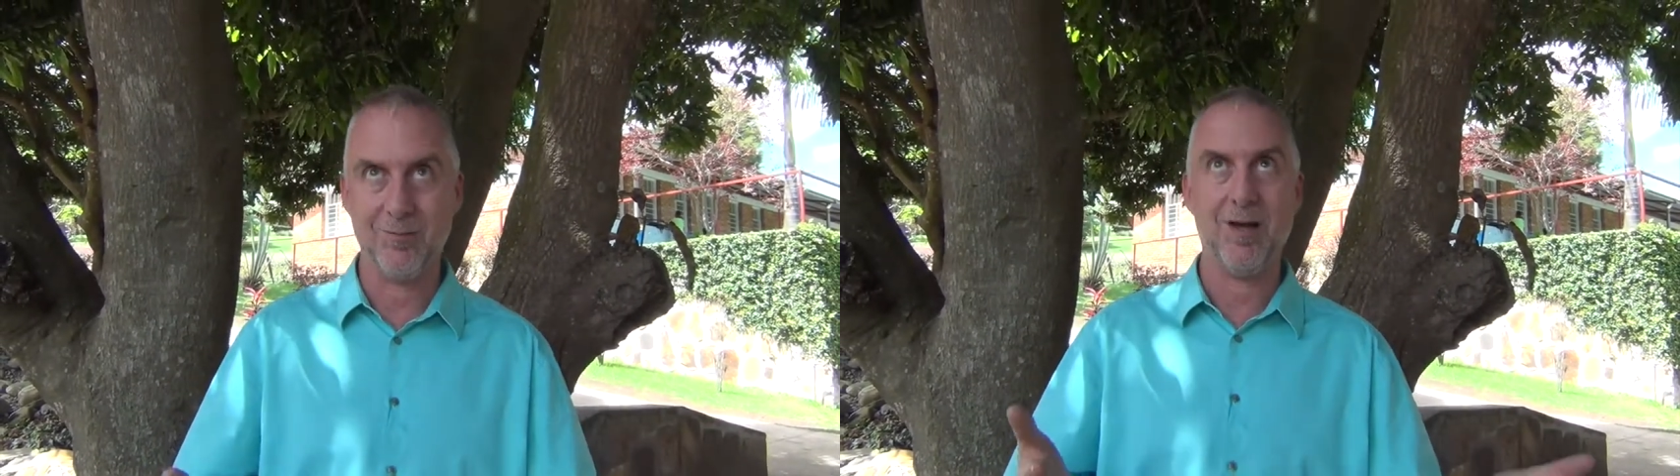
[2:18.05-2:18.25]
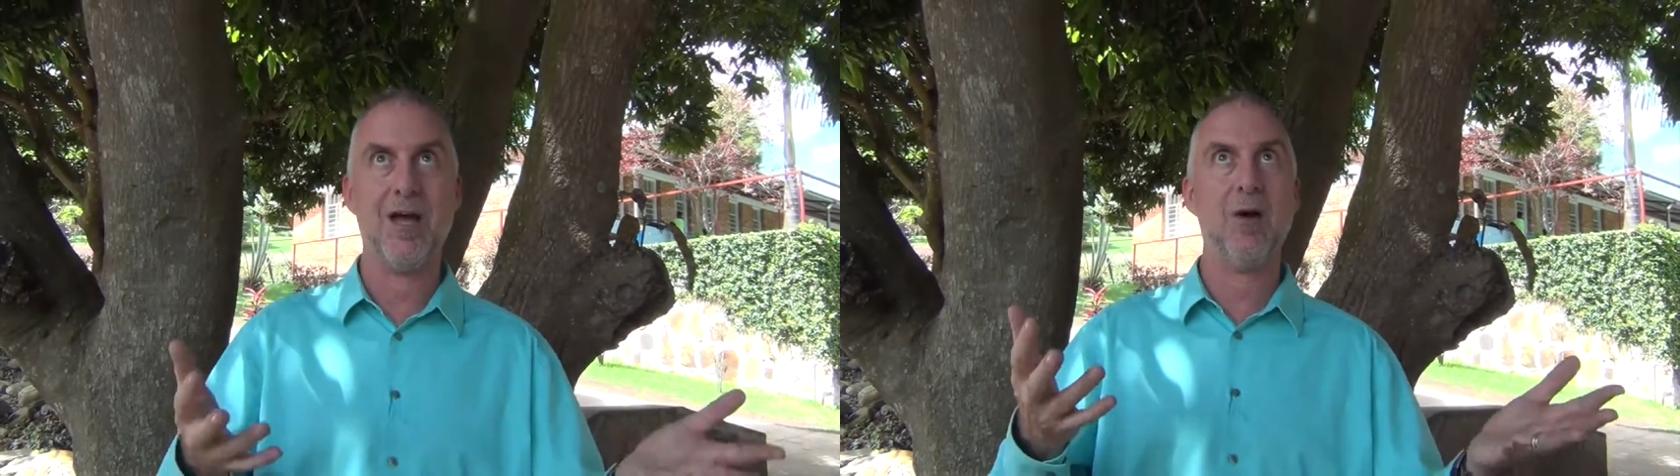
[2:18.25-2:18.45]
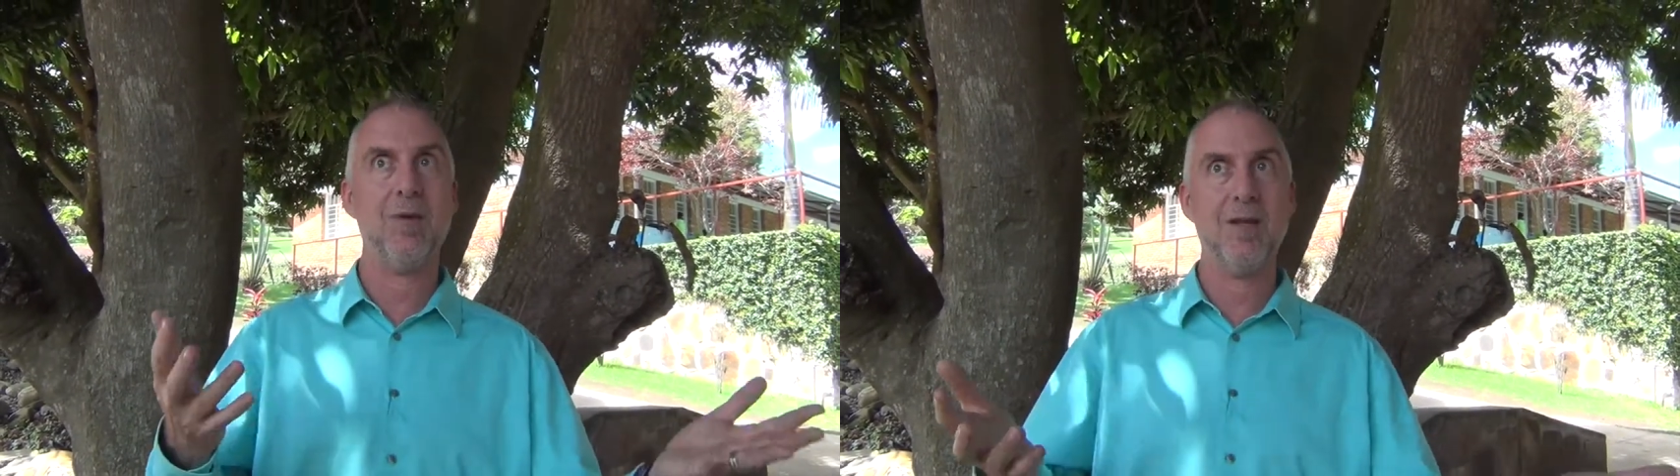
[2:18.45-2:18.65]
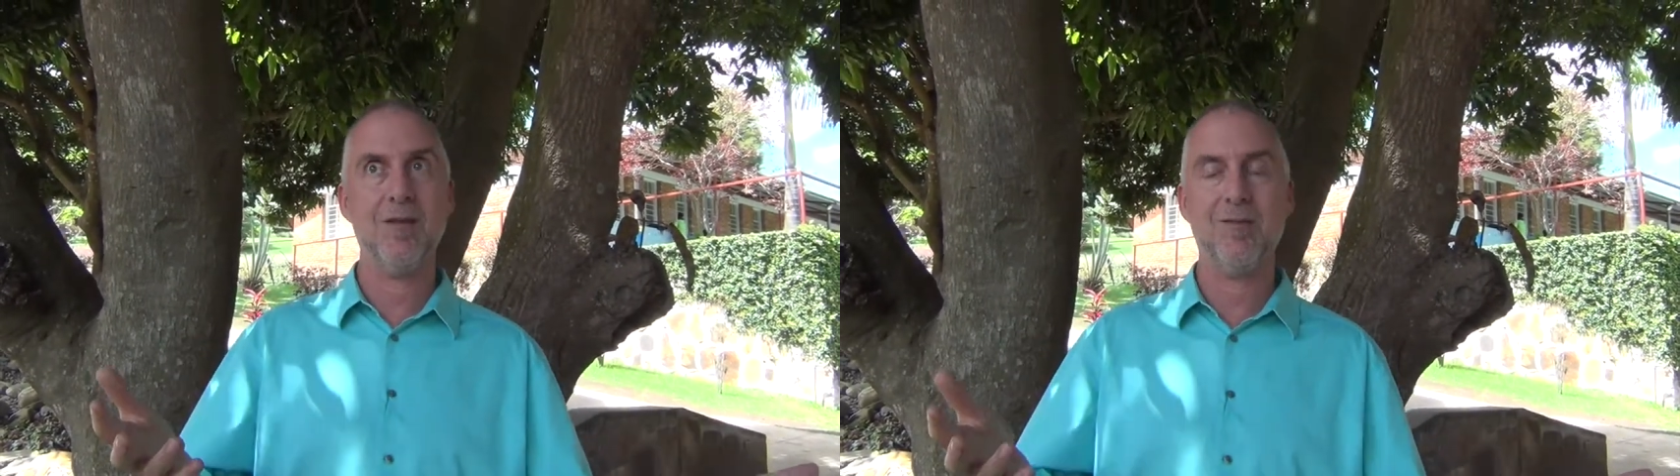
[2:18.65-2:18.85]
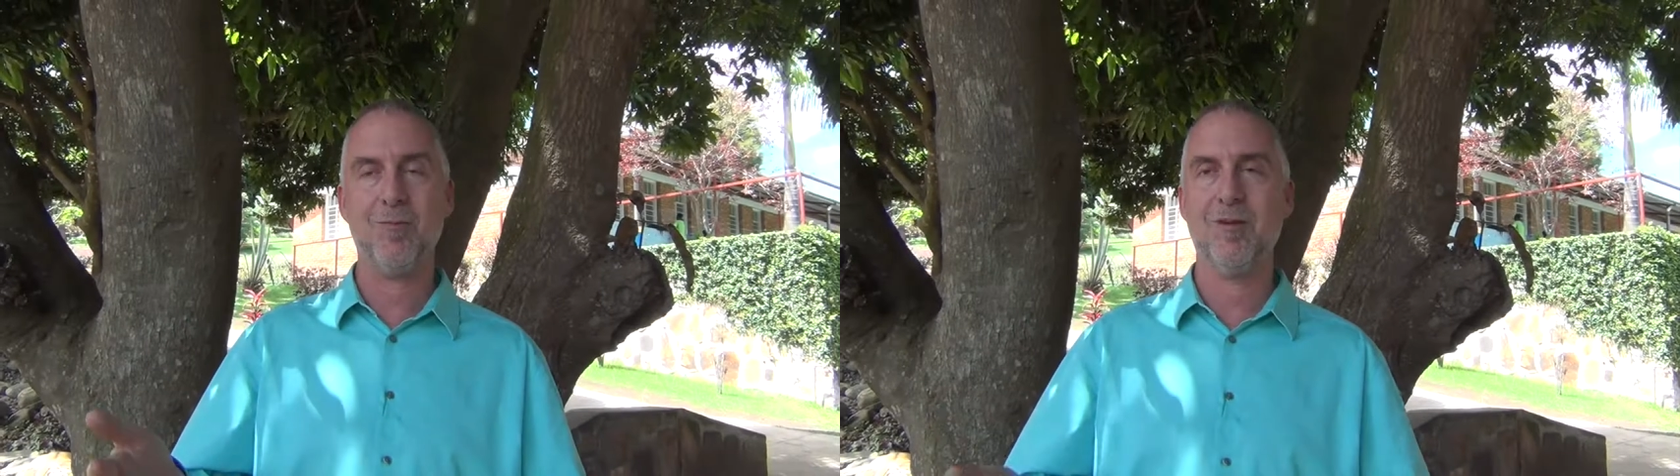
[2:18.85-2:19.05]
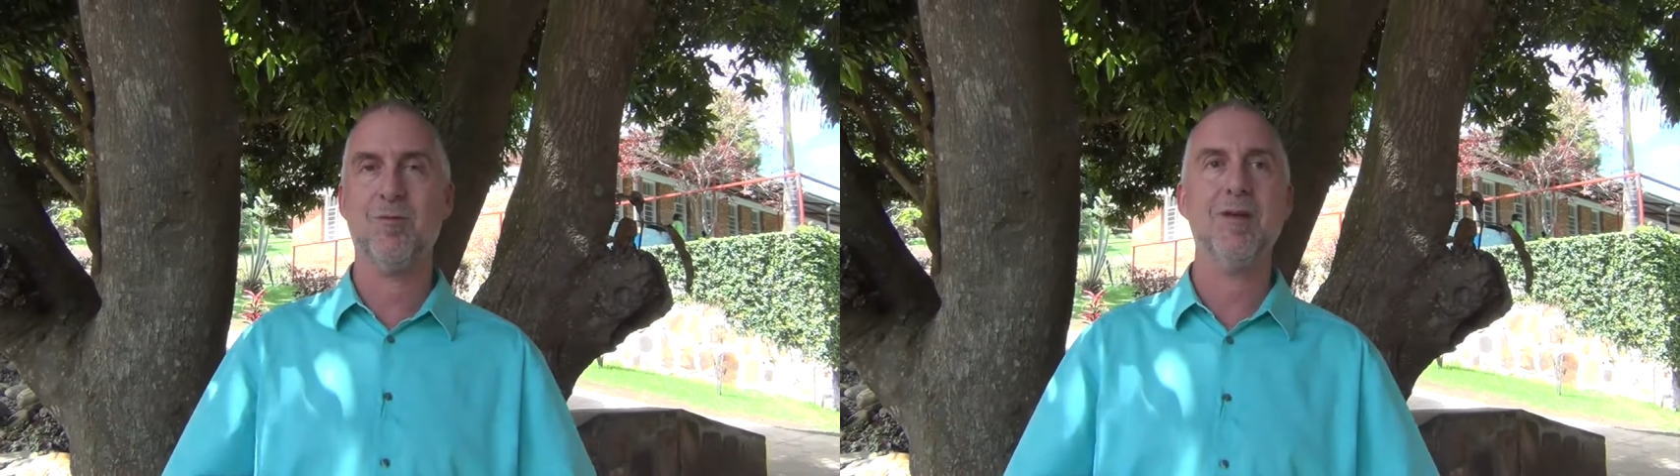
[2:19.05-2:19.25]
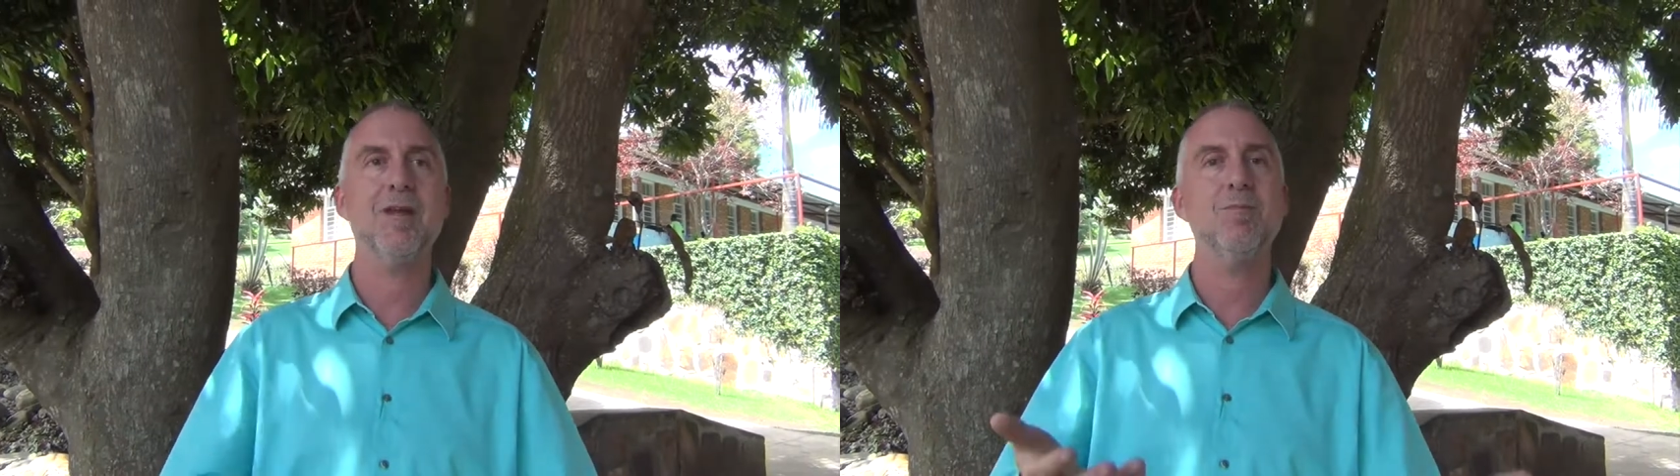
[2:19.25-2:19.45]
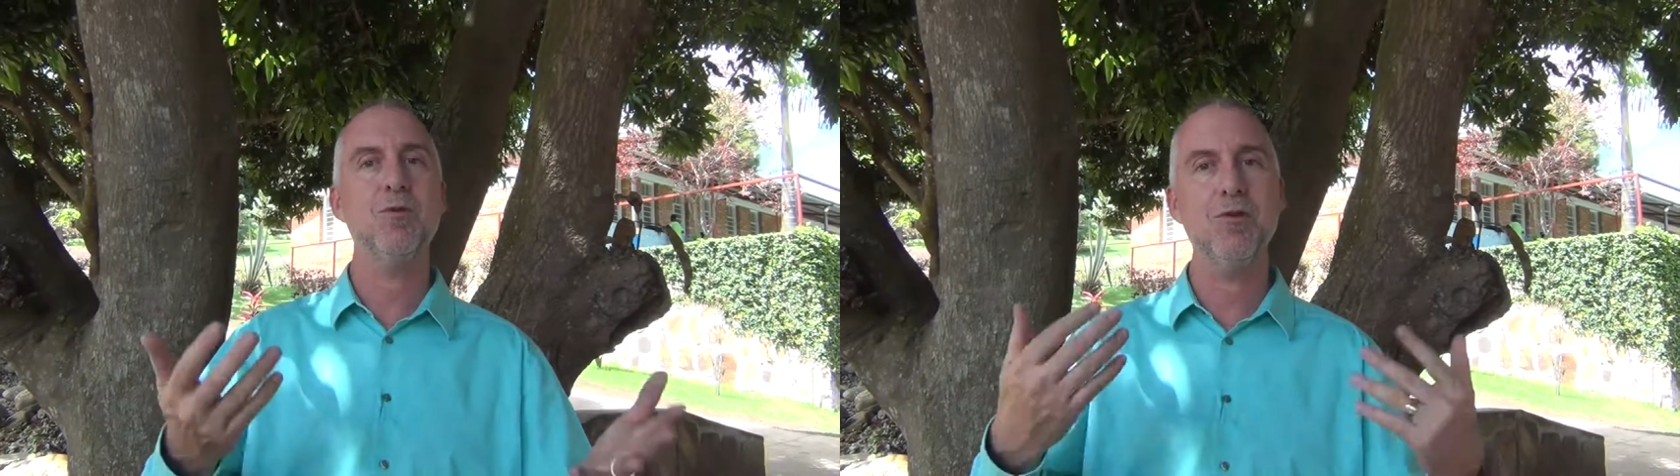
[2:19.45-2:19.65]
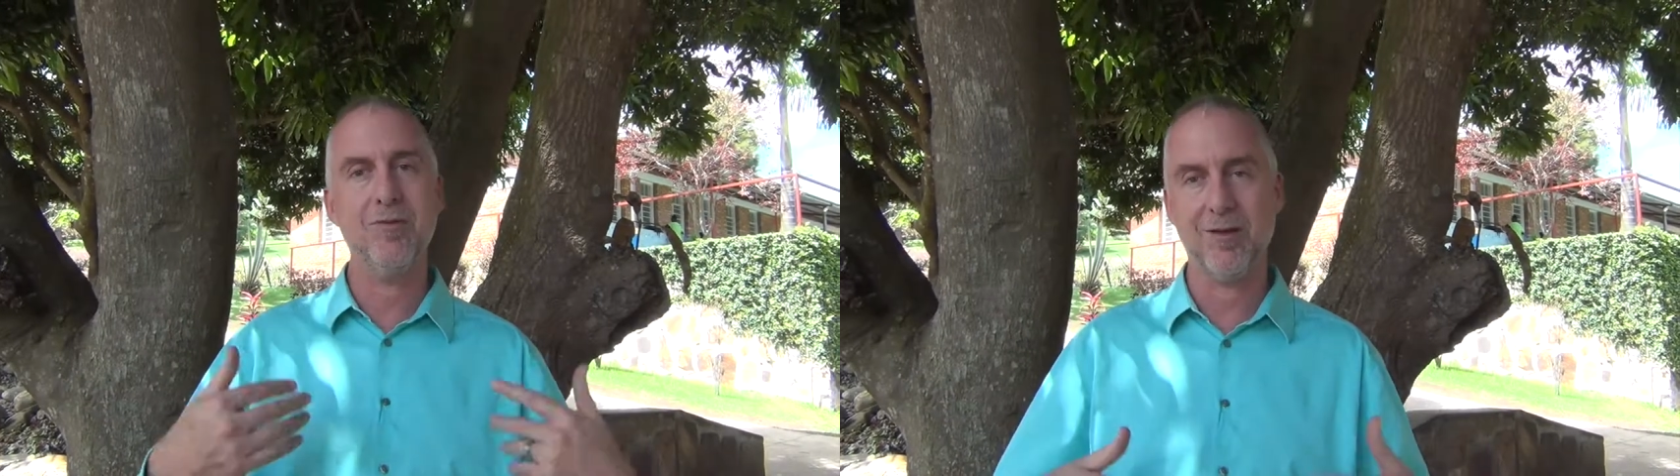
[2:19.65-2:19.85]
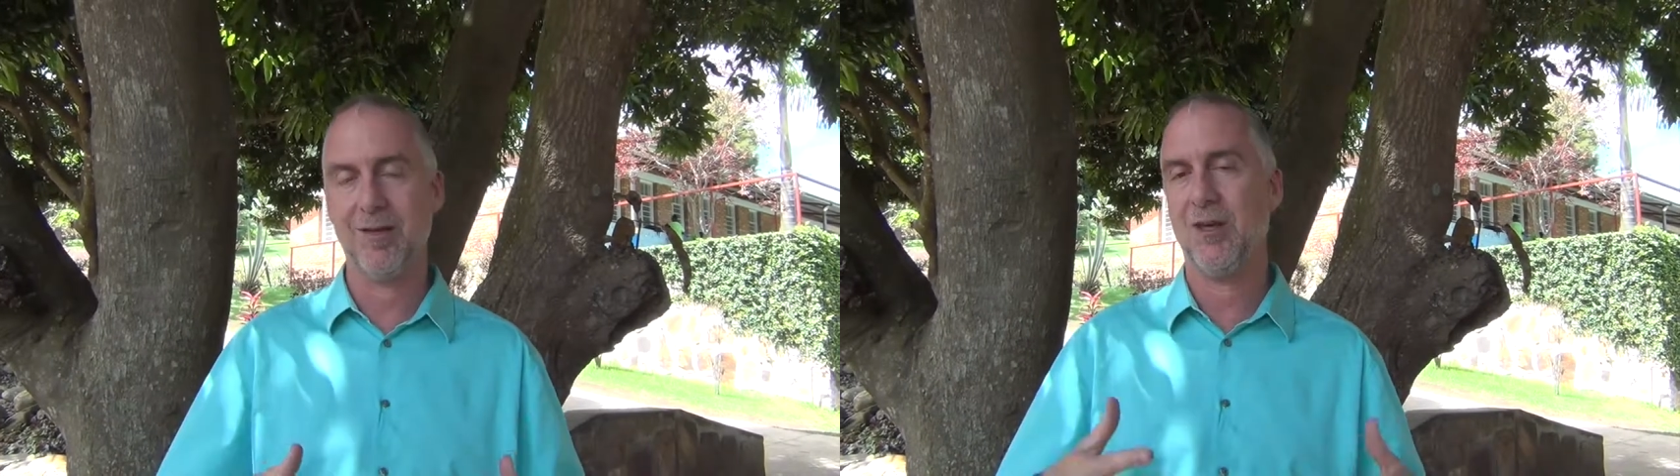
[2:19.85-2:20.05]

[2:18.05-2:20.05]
Wow, we need instruments. We need music,